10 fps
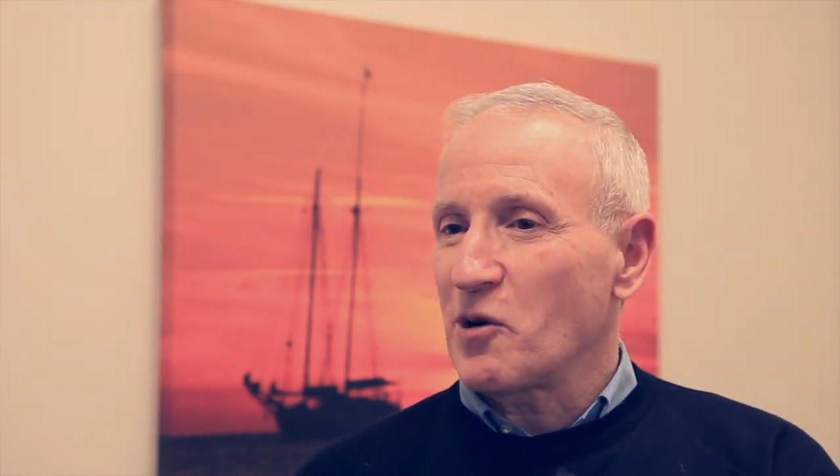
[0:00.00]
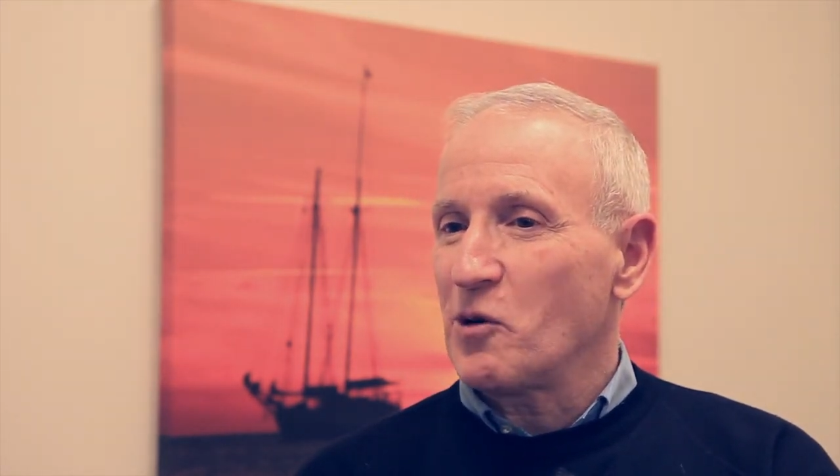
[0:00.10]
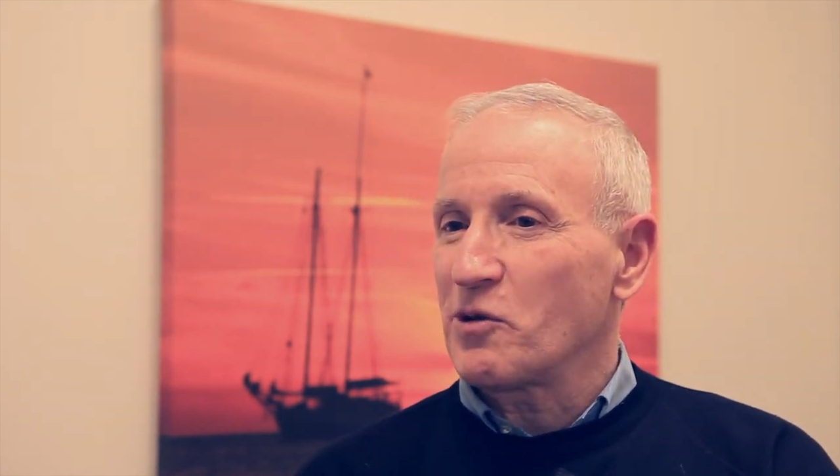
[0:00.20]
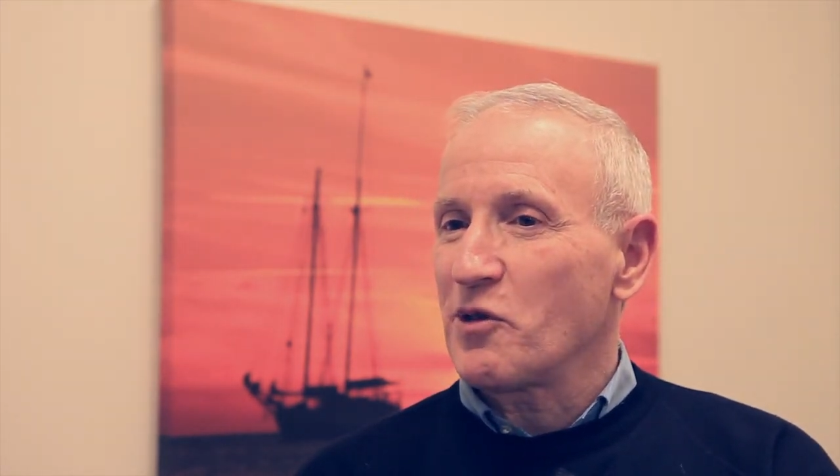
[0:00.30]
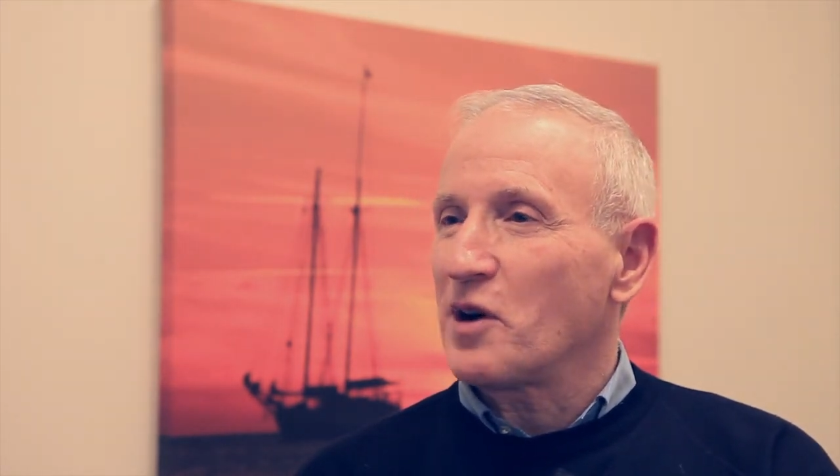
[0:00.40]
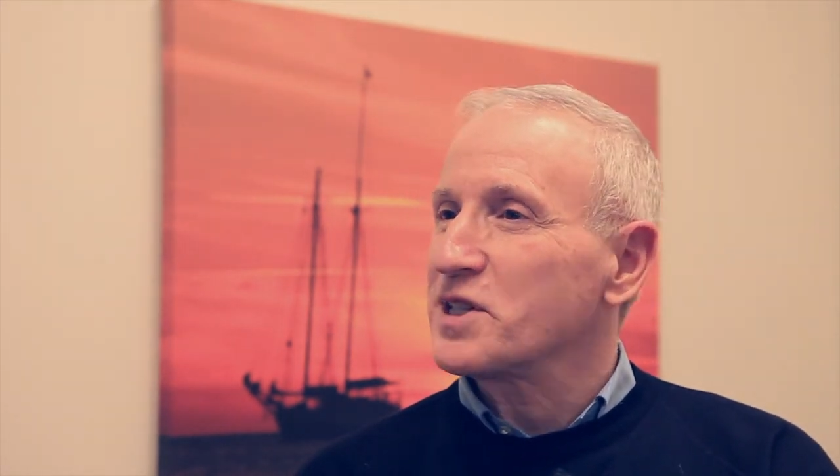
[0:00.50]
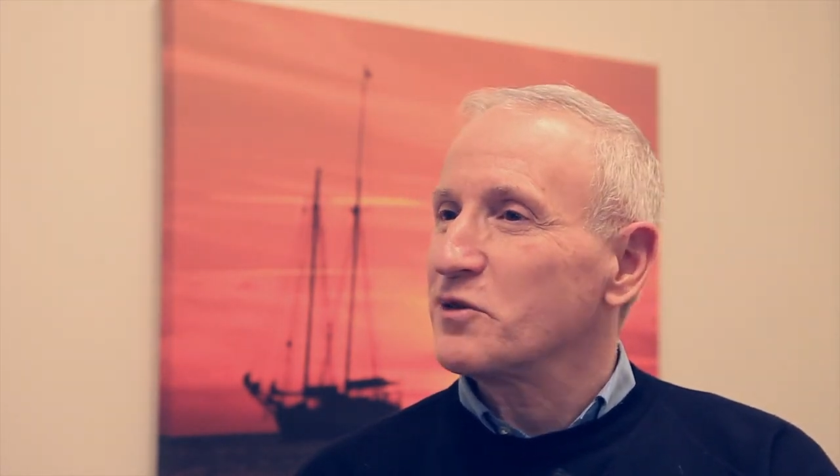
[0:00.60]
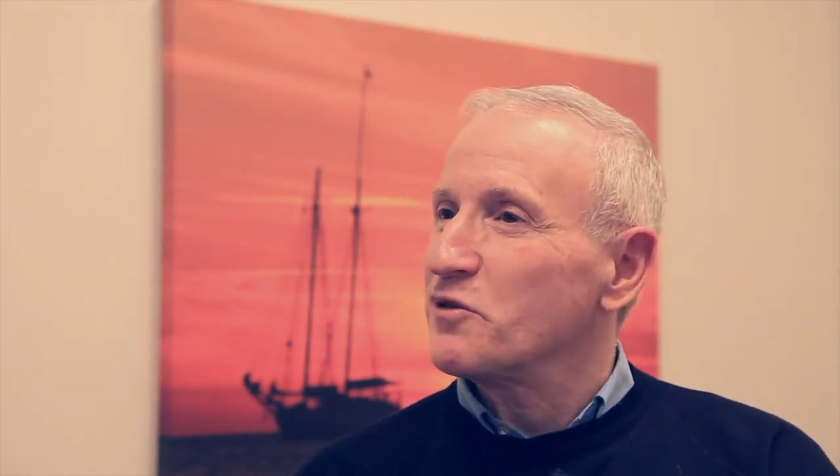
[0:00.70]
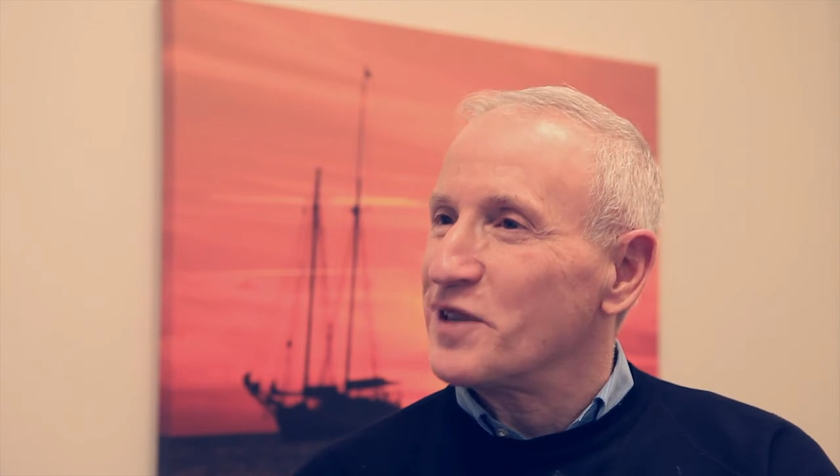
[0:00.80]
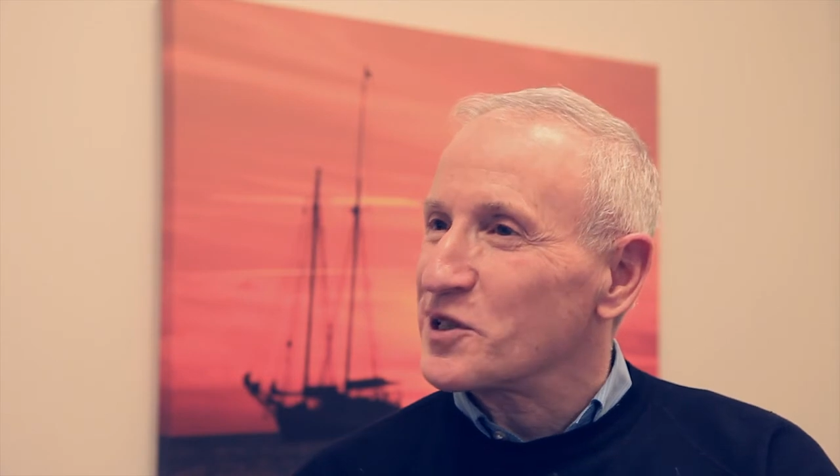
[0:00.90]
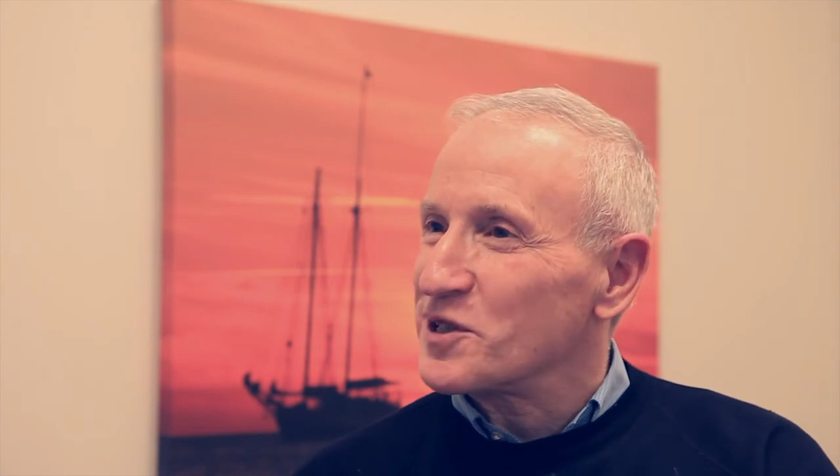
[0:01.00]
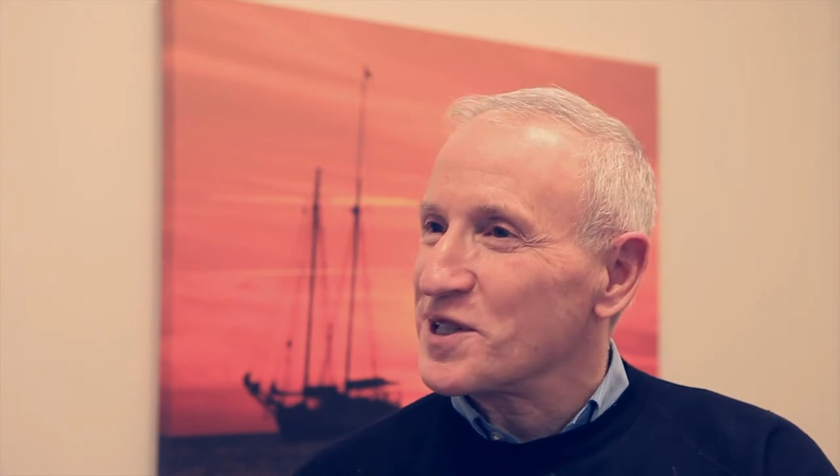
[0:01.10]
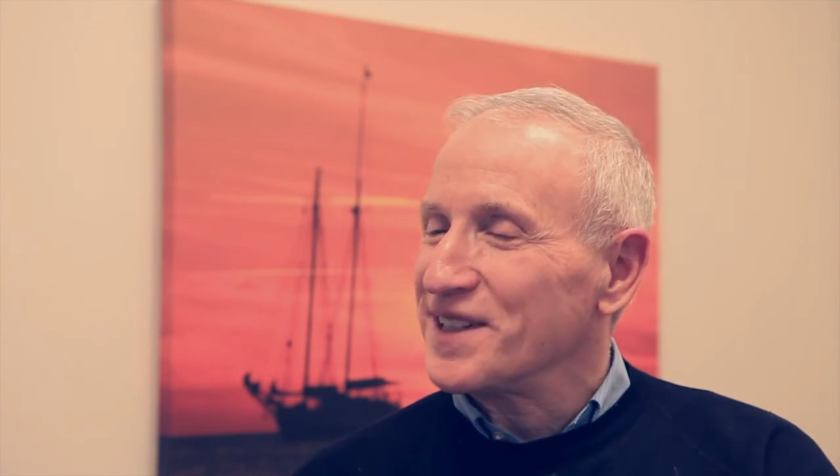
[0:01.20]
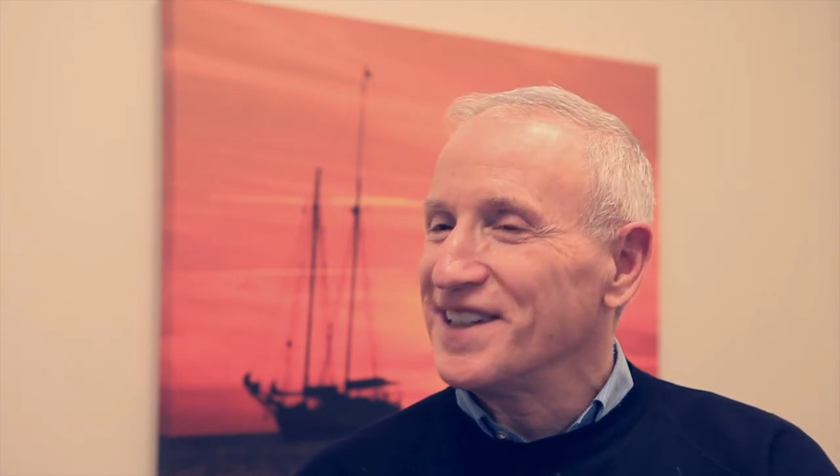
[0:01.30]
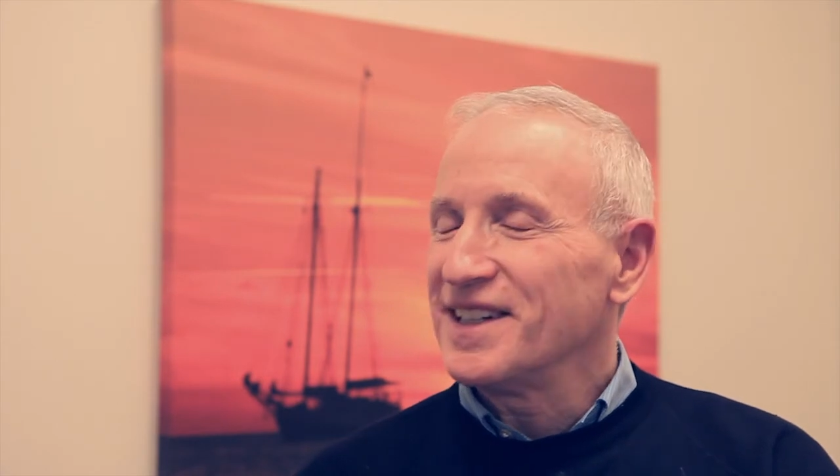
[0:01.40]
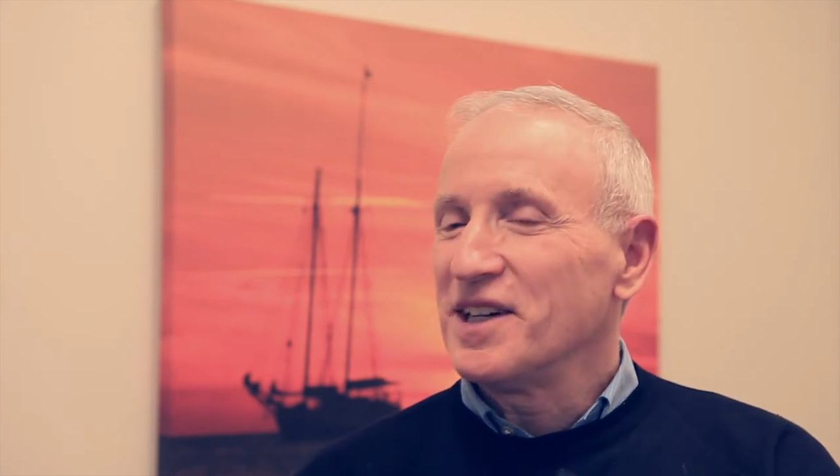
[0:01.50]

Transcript: own thoughts of efficiency.